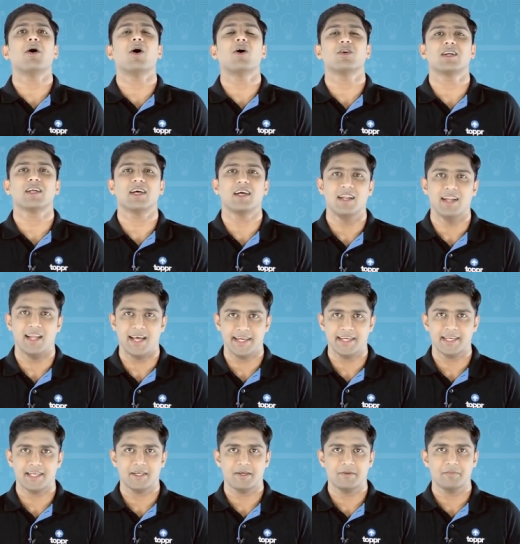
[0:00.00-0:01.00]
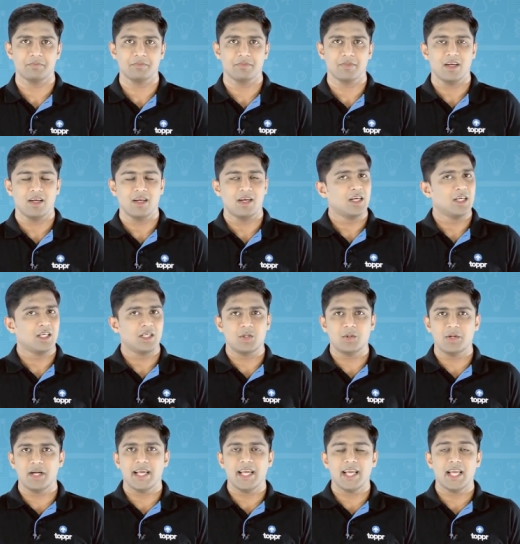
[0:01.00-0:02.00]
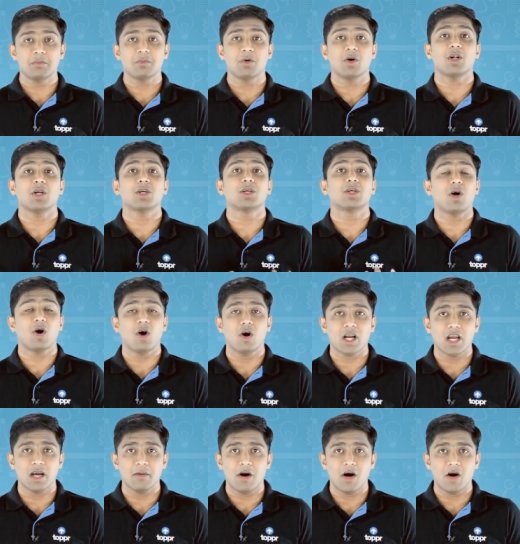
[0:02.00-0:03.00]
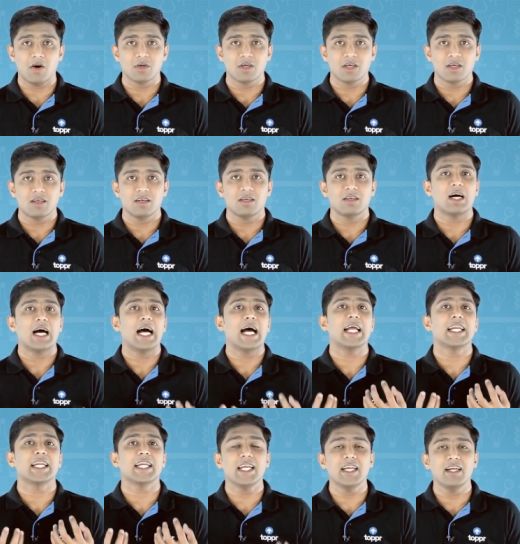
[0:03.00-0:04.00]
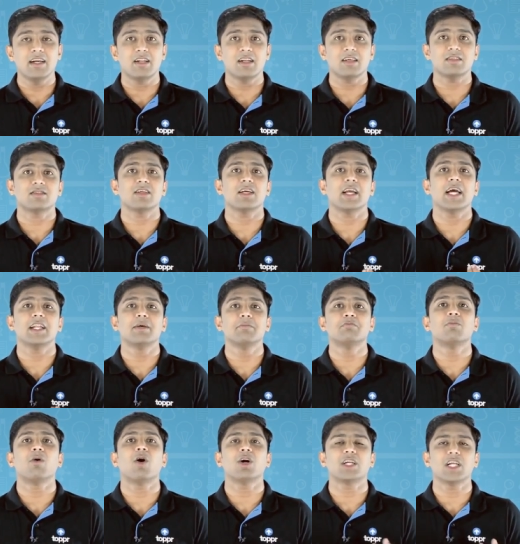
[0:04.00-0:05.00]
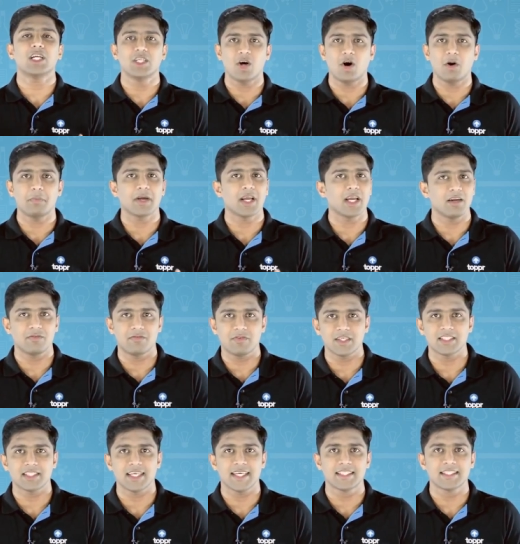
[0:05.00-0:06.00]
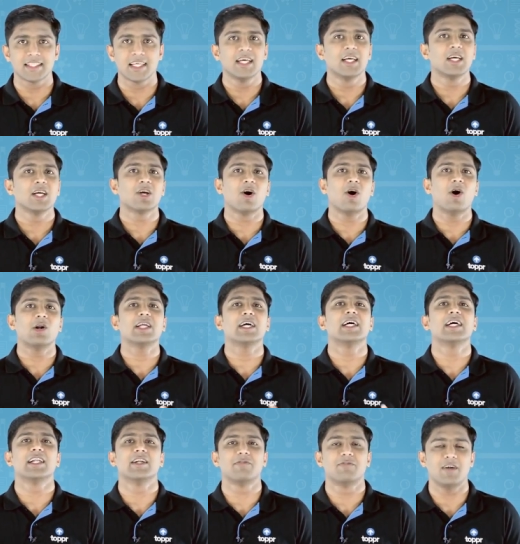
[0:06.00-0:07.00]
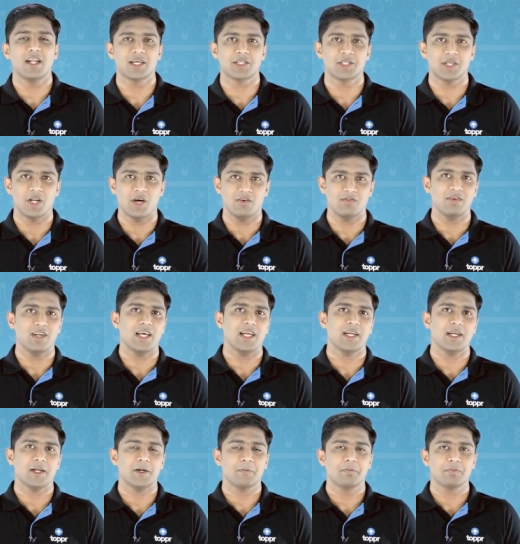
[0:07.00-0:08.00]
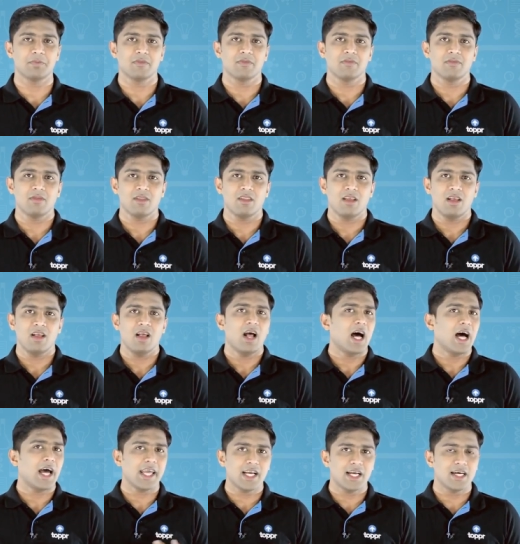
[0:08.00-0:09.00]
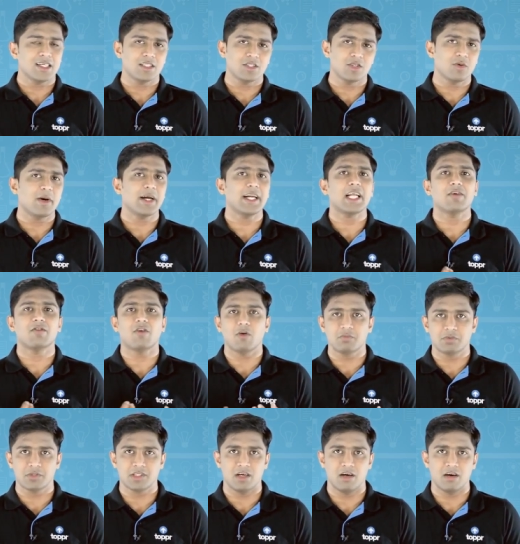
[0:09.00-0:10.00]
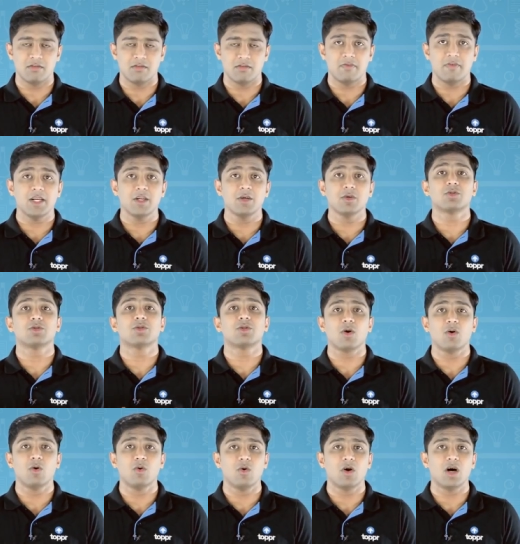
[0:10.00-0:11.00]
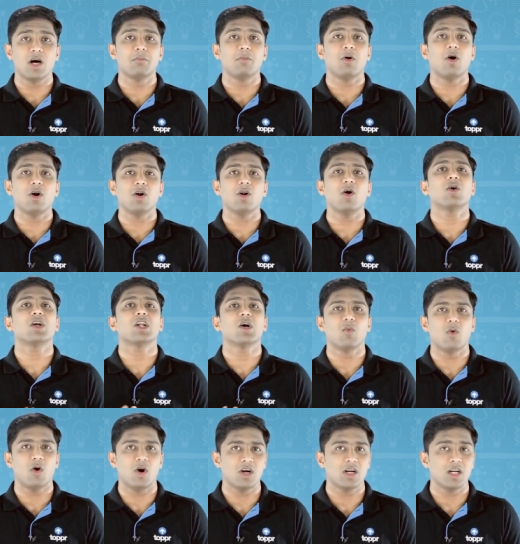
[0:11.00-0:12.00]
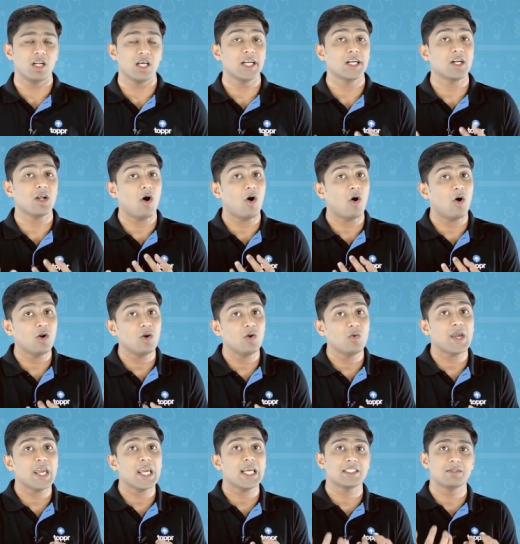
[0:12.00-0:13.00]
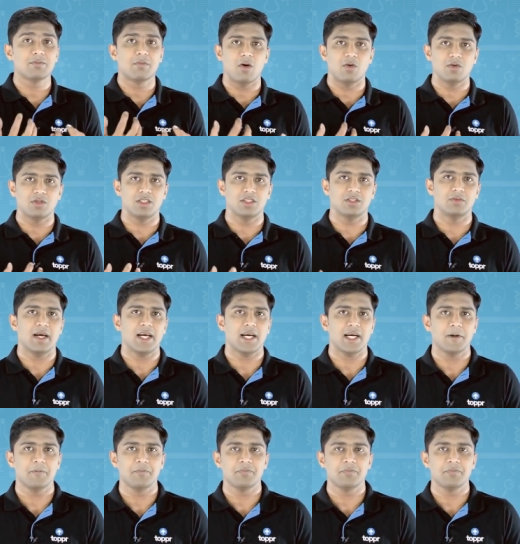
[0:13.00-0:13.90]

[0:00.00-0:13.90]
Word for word: about light. Today, I'm going to talk about an interesting and important topic in physics called reflection of light. I guess you might have observed when you throw a ball on a wall, it always bounces back,